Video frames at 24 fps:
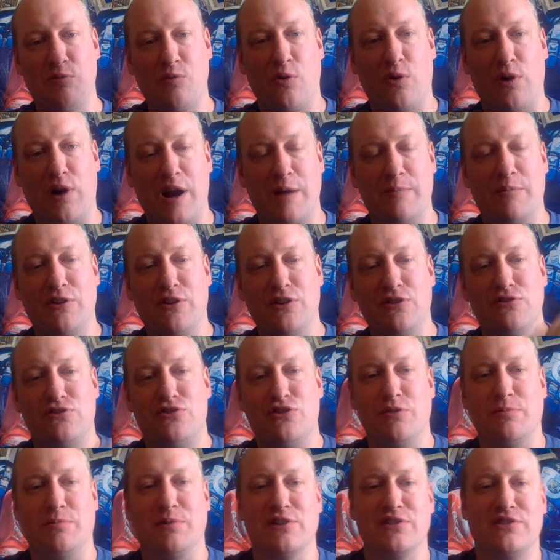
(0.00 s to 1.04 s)
Warhammer
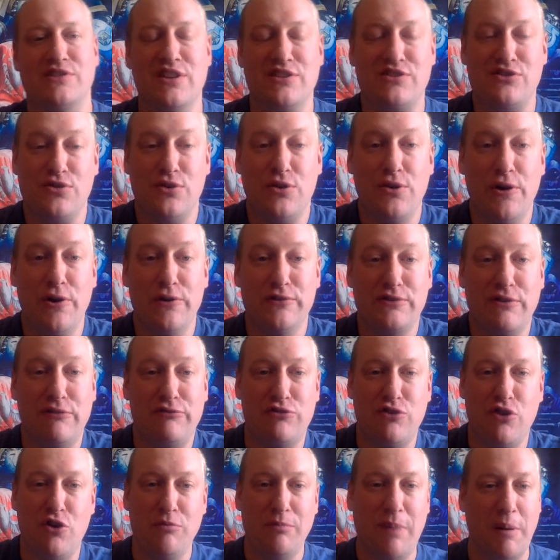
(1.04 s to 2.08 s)
YouTubers. It's Hooves of
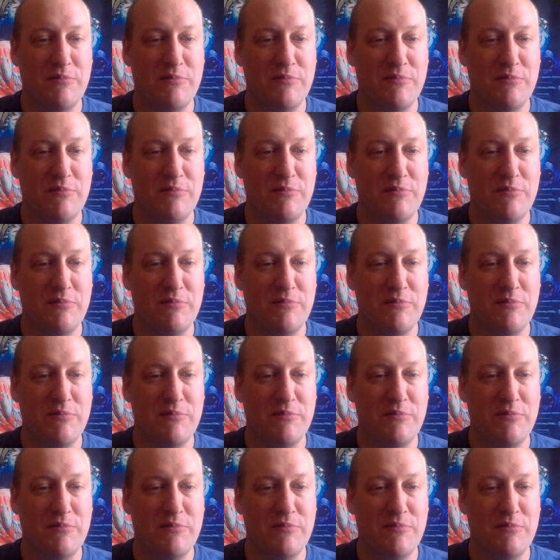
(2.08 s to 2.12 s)
Doom.